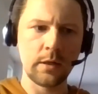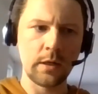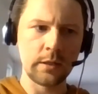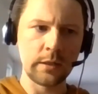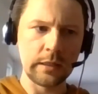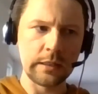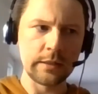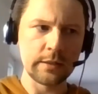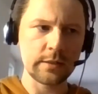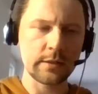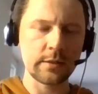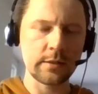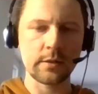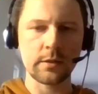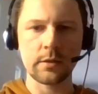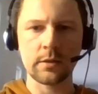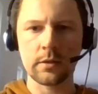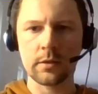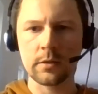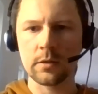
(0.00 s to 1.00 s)

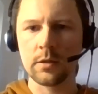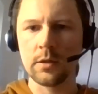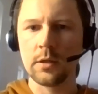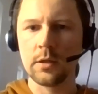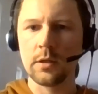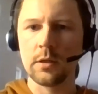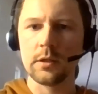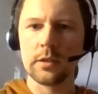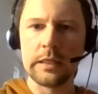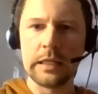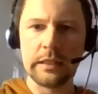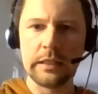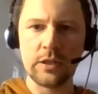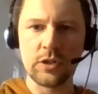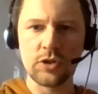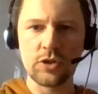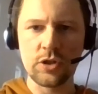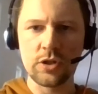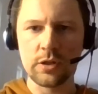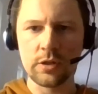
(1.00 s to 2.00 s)
analysts, uh, data
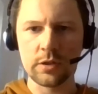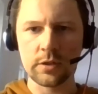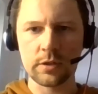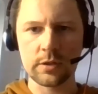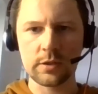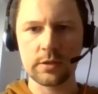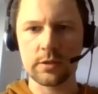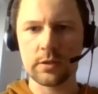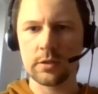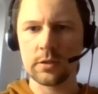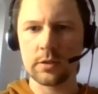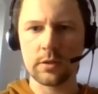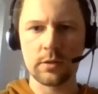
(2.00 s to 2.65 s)
engineers,